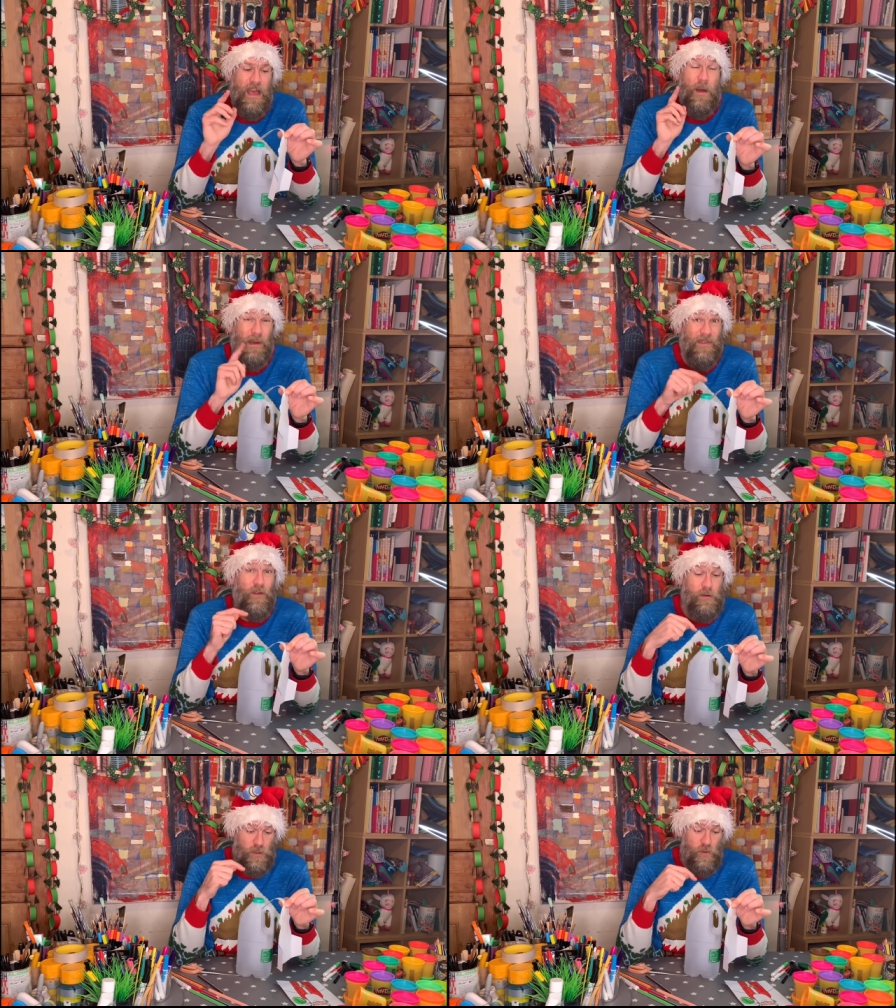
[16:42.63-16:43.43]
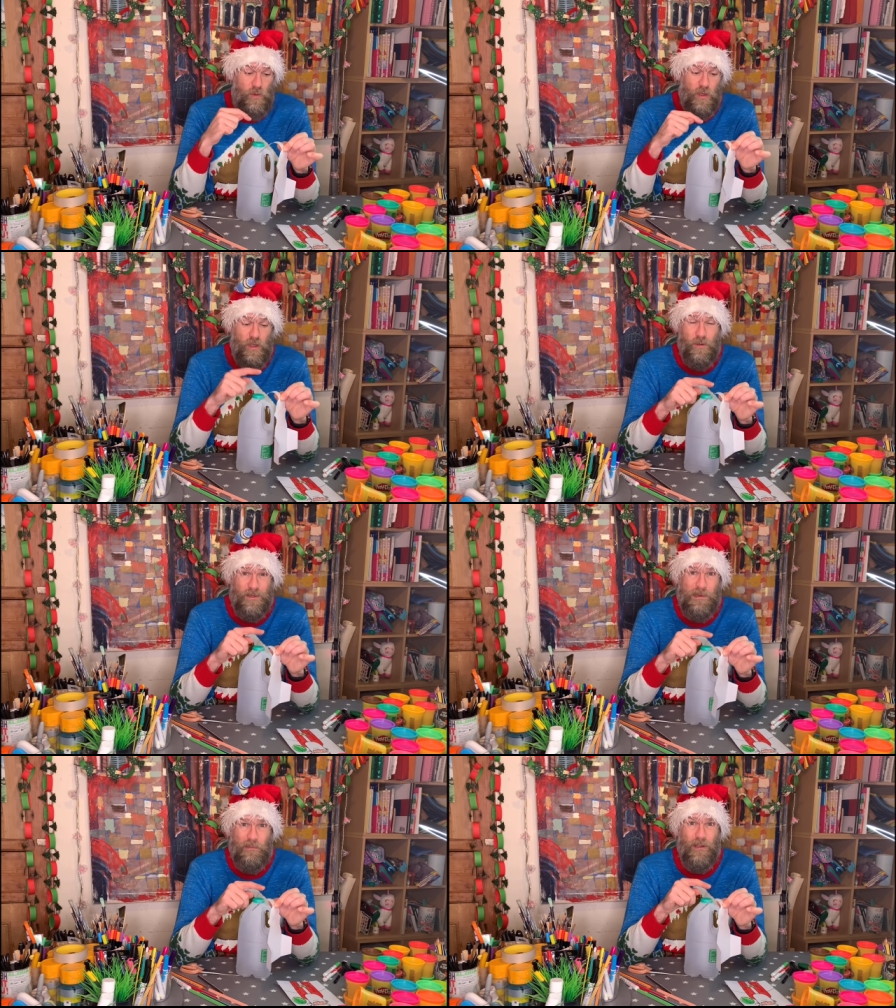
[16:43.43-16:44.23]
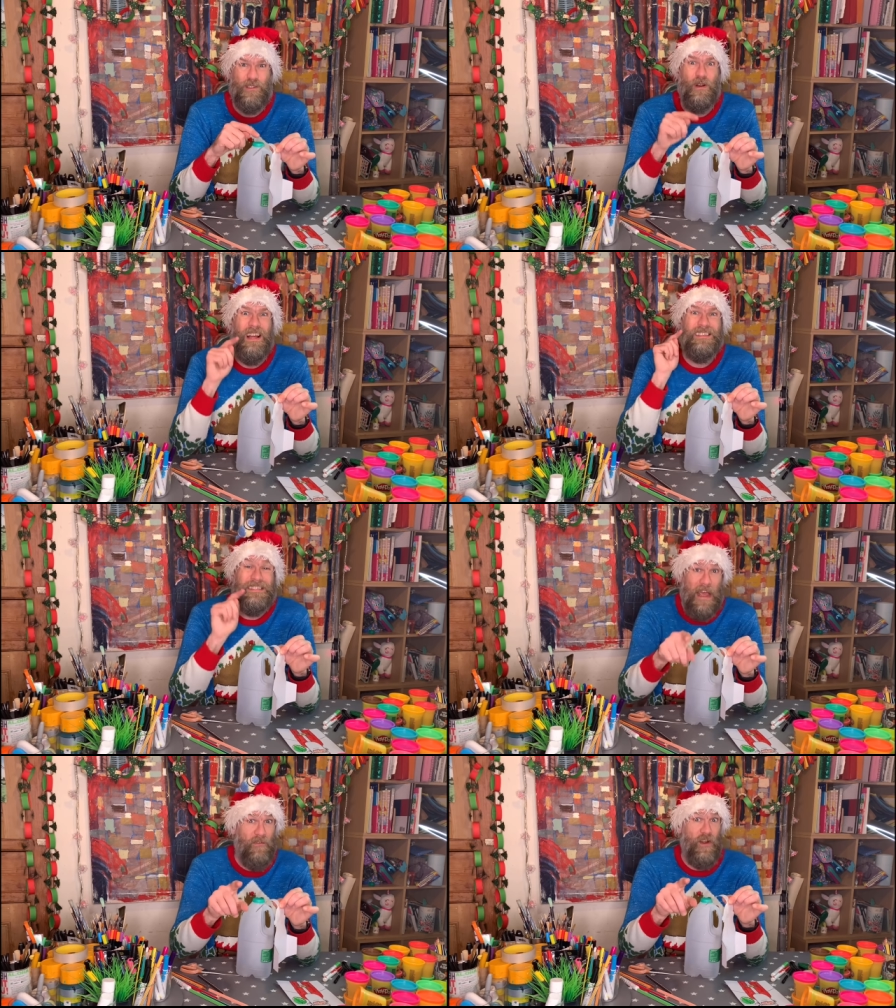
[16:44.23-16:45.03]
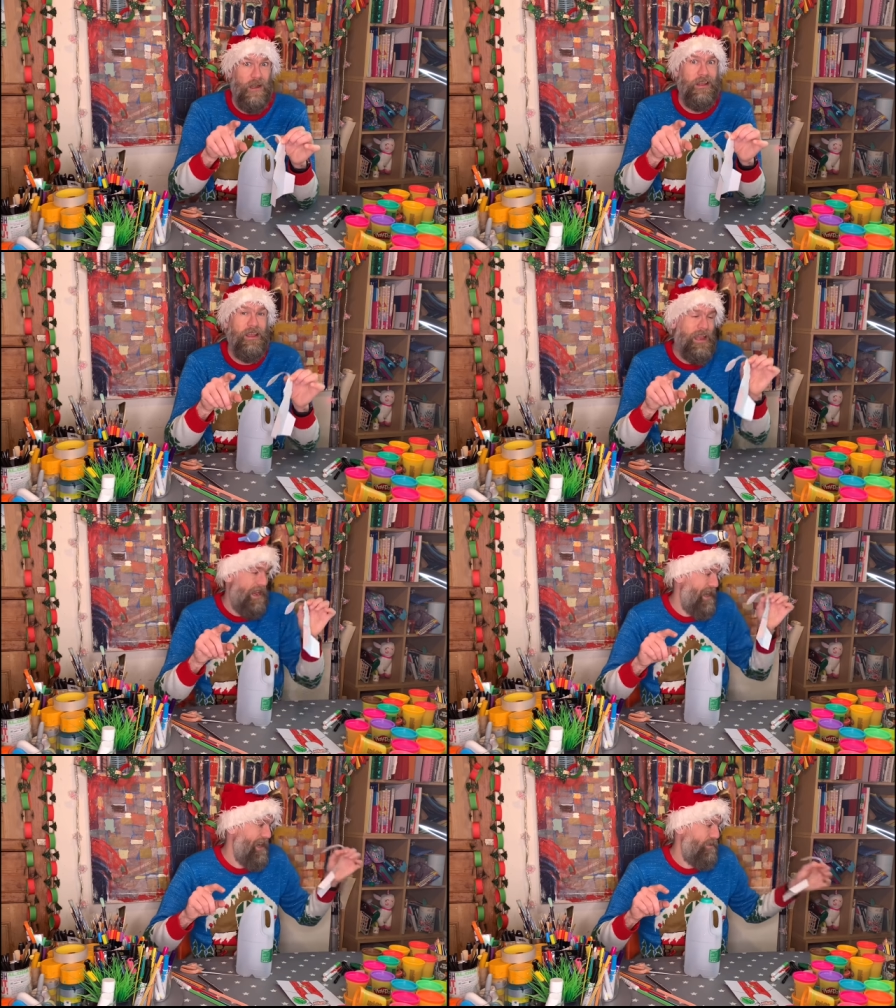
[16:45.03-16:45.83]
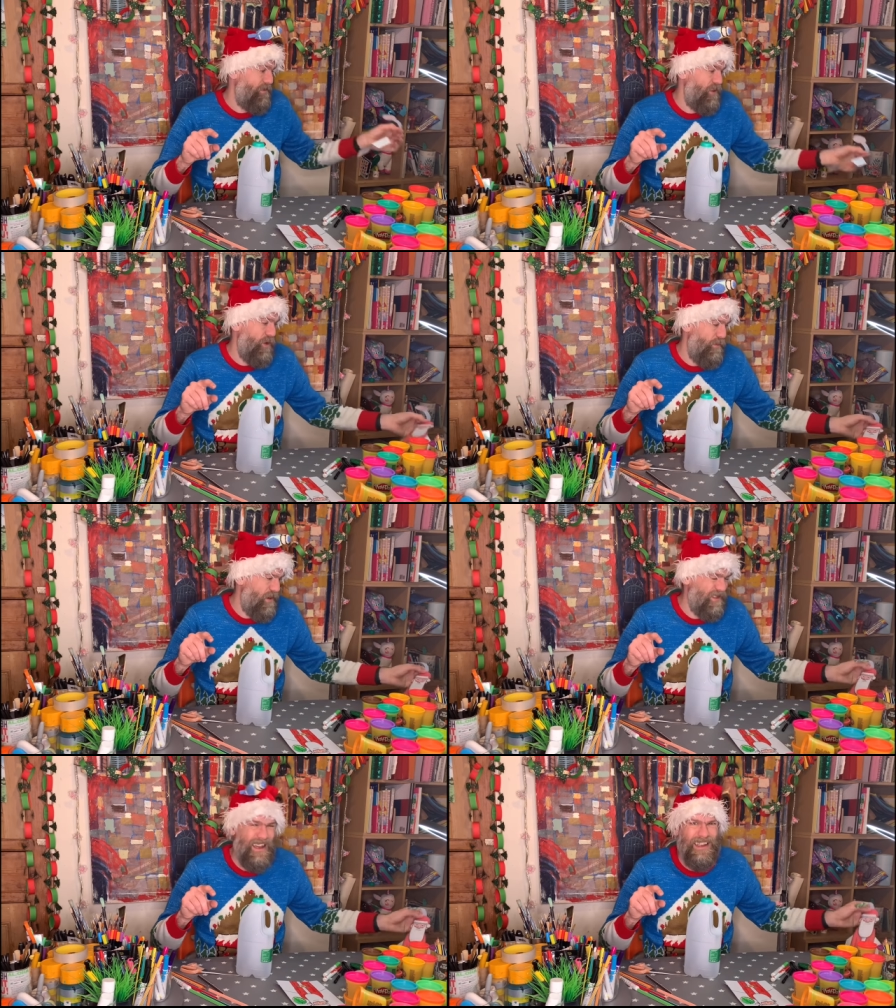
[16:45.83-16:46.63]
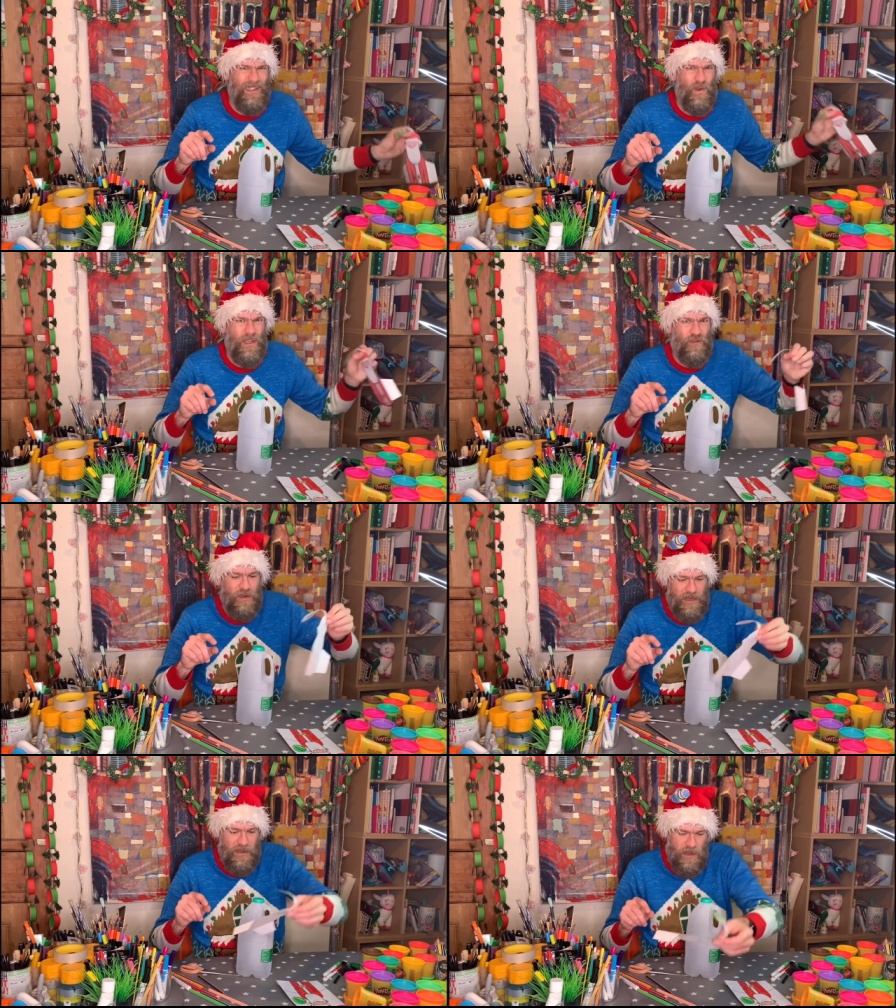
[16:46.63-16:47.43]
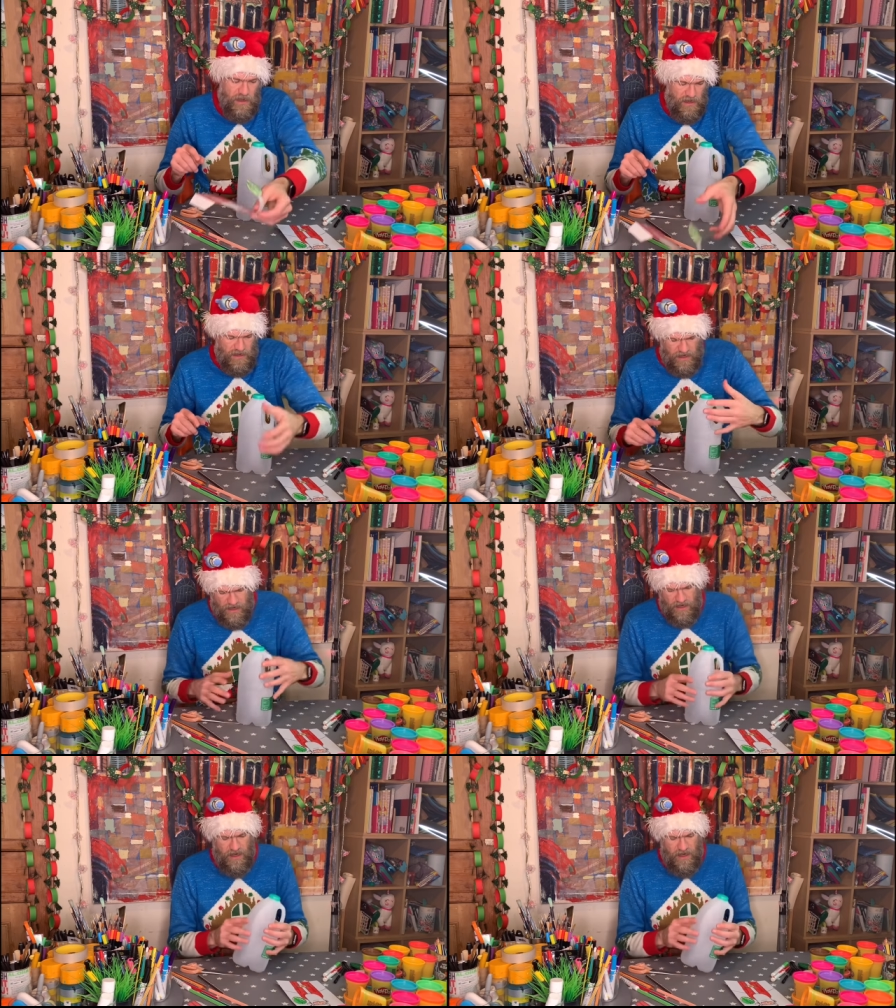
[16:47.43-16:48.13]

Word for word: But if you do use a milk bottle, definitely get an adult to do it because that is quite tricky. Uh,